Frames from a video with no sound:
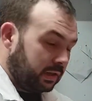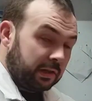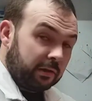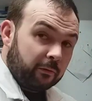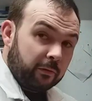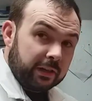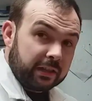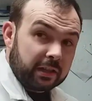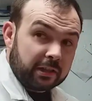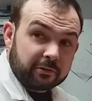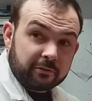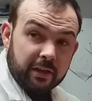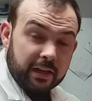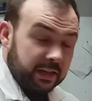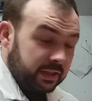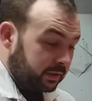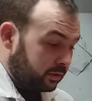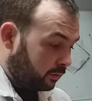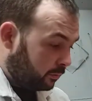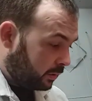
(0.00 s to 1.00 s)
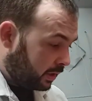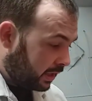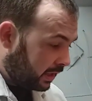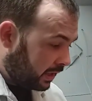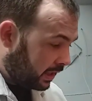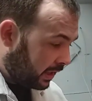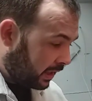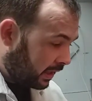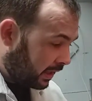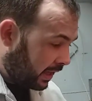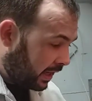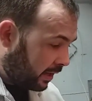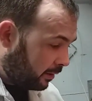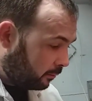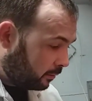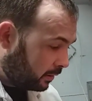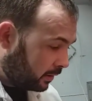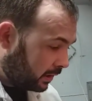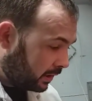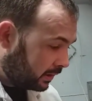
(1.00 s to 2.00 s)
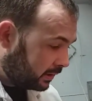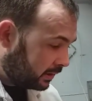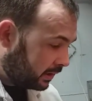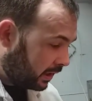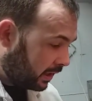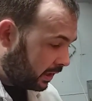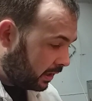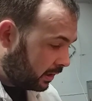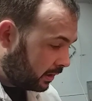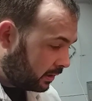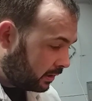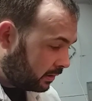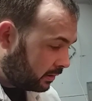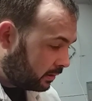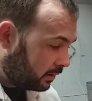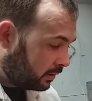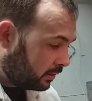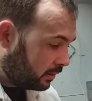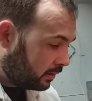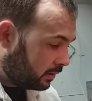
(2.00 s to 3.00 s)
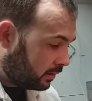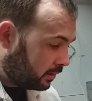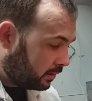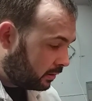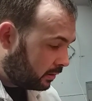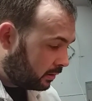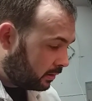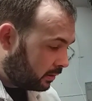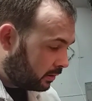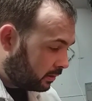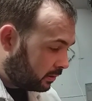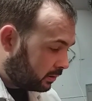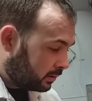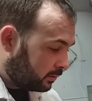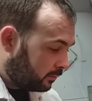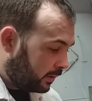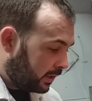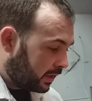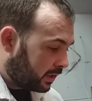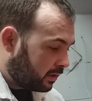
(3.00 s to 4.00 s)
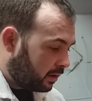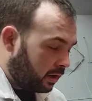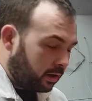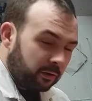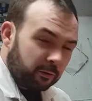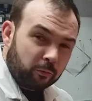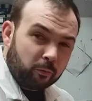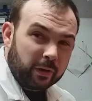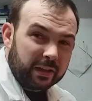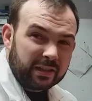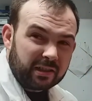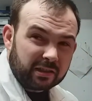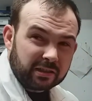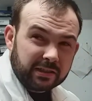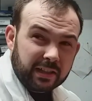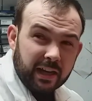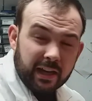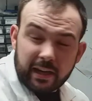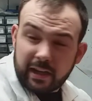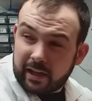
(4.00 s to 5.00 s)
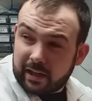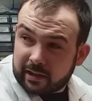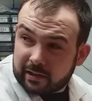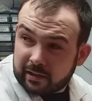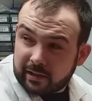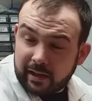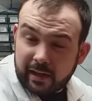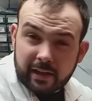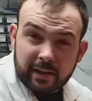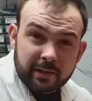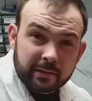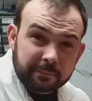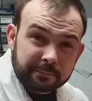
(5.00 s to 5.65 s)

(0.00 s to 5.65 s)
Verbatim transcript: Winter's really coming in here now. It's uh, a, it's a real cold winter's day here today.